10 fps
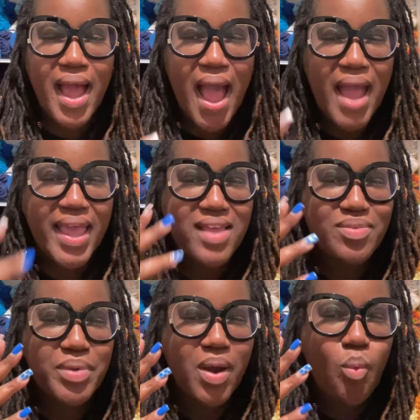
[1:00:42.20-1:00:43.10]
I
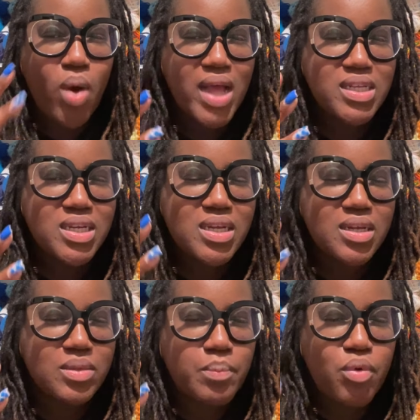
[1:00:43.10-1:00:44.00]
guess when I'm watching
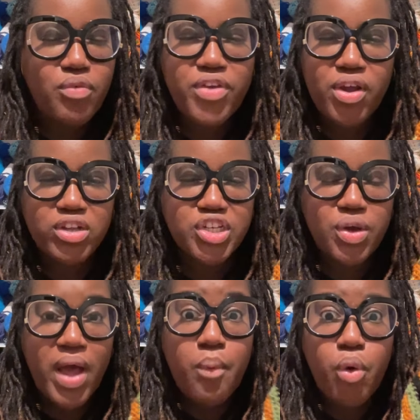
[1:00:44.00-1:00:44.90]
a movie or a
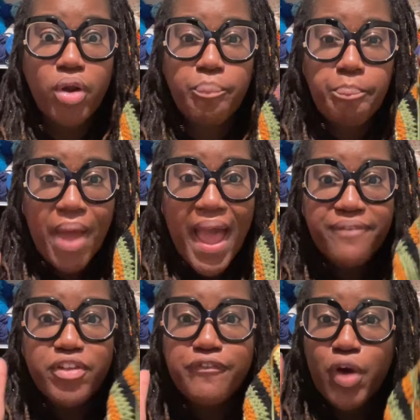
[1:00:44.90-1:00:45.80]
show, I
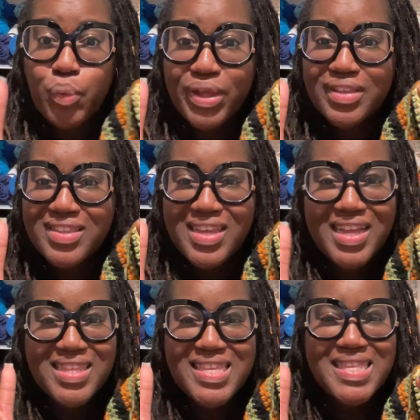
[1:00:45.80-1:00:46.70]
have to focus
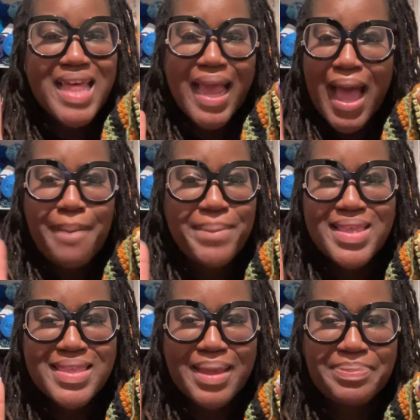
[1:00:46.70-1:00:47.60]
because it's like I'll
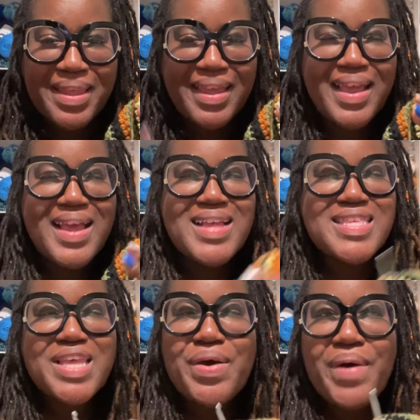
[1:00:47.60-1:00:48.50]
miss something.
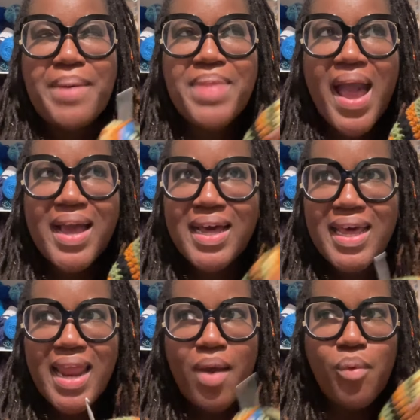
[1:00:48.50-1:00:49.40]
So I'm not
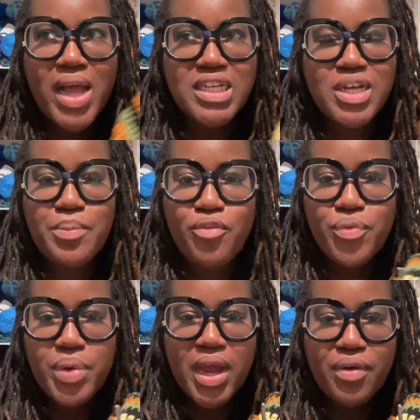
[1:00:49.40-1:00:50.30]
good at watching a movie
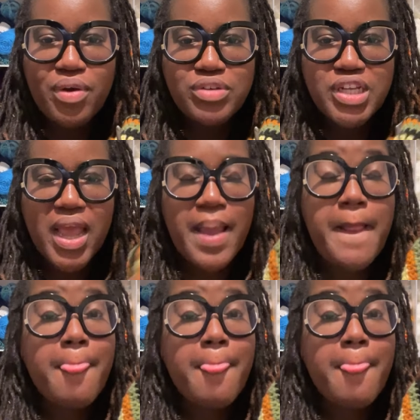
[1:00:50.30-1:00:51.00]
when I crochet.